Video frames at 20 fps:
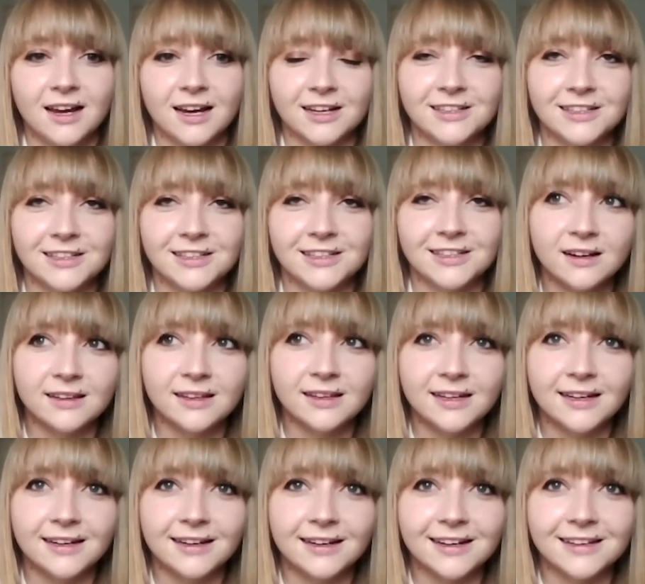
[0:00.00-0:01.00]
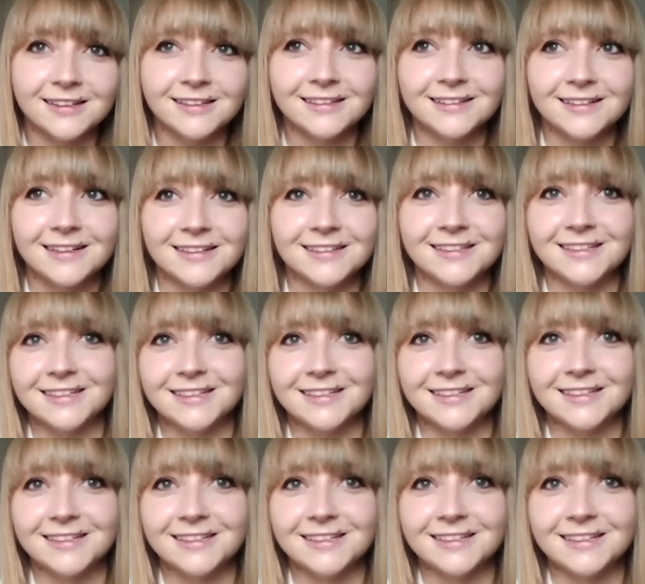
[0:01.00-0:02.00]
can you come in early, can
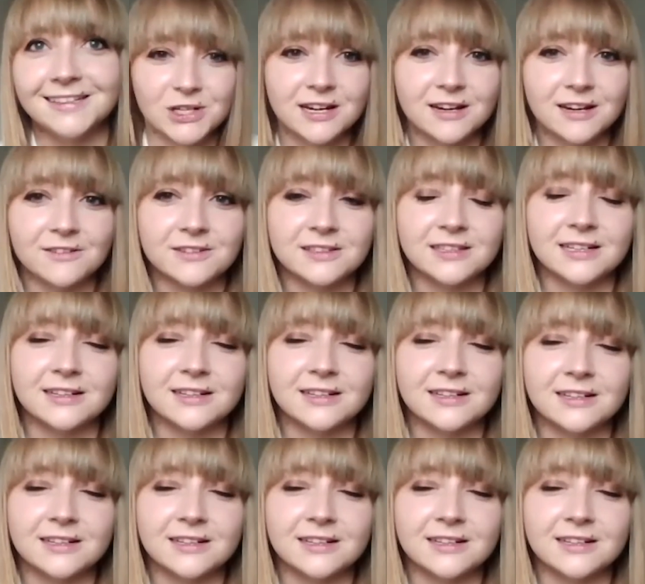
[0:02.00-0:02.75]
you swap shifts,